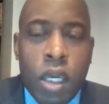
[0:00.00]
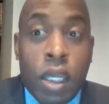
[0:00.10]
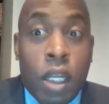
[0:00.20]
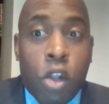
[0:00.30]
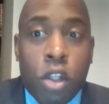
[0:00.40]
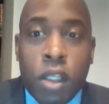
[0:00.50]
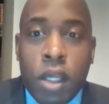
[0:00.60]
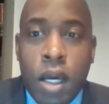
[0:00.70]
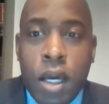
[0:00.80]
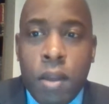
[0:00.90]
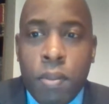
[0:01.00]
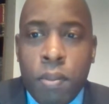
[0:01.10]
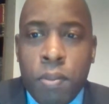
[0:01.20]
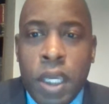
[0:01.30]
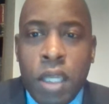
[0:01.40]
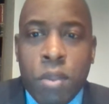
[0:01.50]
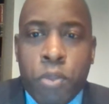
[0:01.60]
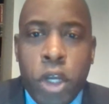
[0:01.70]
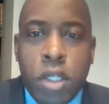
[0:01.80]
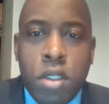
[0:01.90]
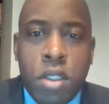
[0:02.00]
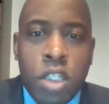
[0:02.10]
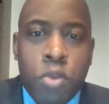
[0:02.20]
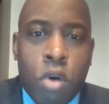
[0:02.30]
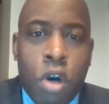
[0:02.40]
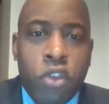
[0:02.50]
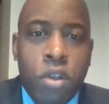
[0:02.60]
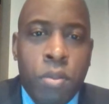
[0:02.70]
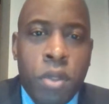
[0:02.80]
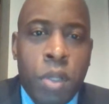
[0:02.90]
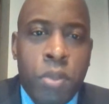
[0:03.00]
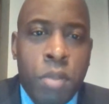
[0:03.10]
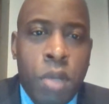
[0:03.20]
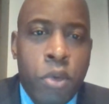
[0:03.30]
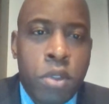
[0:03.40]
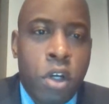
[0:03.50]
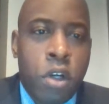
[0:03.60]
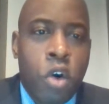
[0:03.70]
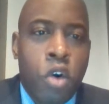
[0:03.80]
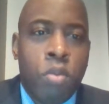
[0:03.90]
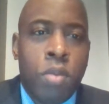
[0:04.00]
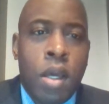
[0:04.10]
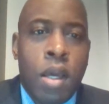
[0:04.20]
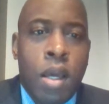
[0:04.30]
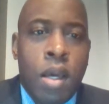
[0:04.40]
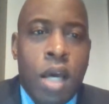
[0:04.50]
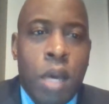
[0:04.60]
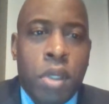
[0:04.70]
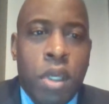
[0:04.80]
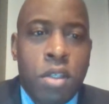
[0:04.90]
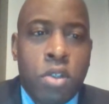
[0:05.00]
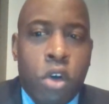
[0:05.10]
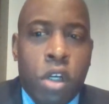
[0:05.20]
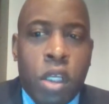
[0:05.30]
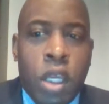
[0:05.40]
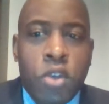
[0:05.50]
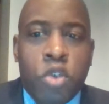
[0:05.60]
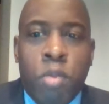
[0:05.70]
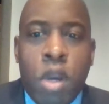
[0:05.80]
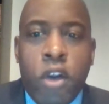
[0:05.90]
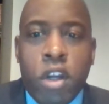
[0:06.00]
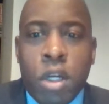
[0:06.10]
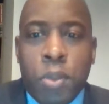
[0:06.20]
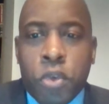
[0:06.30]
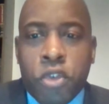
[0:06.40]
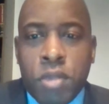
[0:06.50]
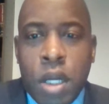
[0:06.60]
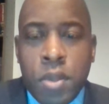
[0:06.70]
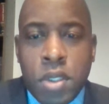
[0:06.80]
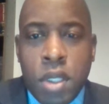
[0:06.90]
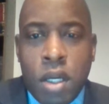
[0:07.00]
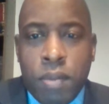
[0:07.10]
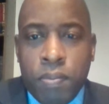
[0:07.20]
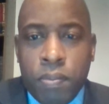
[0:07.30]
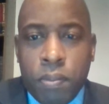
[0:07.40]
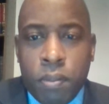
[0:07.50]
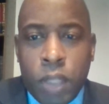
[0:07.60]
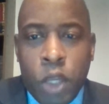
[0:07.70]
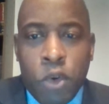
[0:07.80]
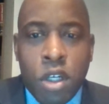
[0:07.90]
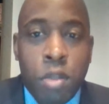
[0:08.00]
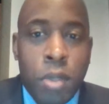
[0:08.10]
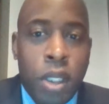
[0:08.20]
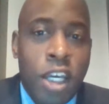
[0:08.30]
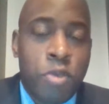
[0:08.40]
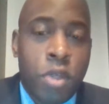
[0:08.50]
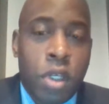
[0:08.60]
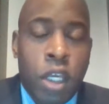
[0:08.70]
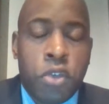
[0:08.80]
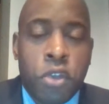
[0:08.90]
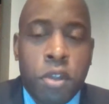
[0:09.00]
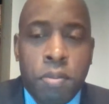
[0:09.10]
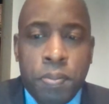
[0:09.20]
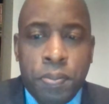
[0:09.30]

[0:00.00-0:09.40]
Not only did I begin to preach and teach more often, but upon my return home, I began starting to counsel married couples from time to time. They would come to me and ask me to counsel them.